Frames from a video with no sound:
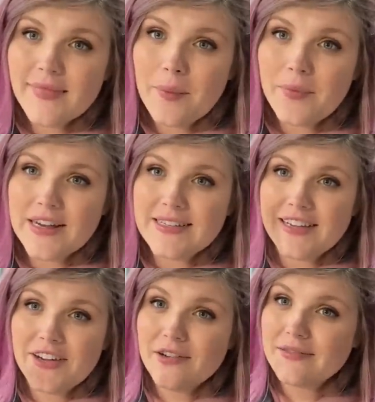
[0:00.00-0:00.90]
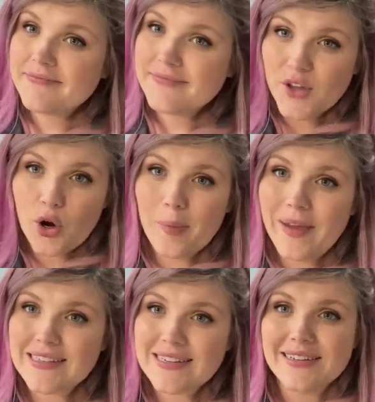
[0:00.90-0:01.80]
I'm praising you. You're
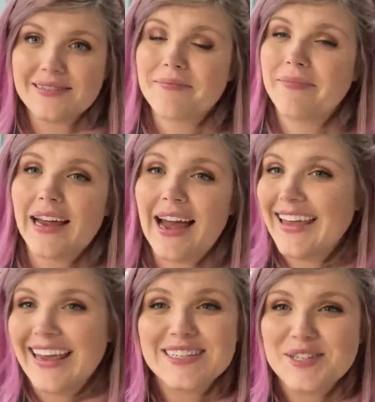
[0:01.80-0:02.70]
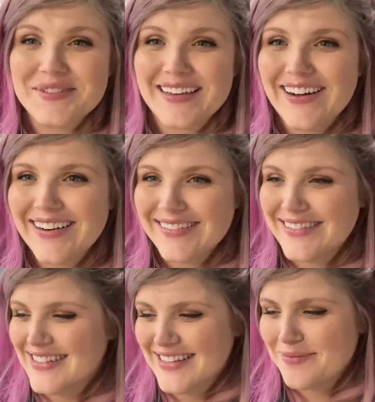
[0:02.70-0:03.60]
amazing, but I can't do without a
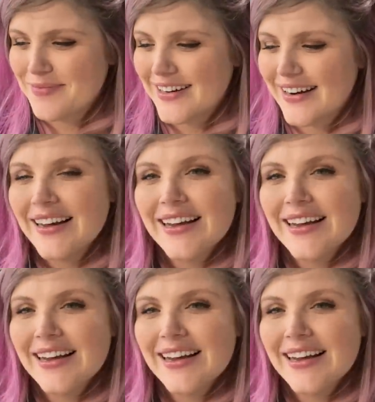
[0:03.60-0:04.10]
little stapler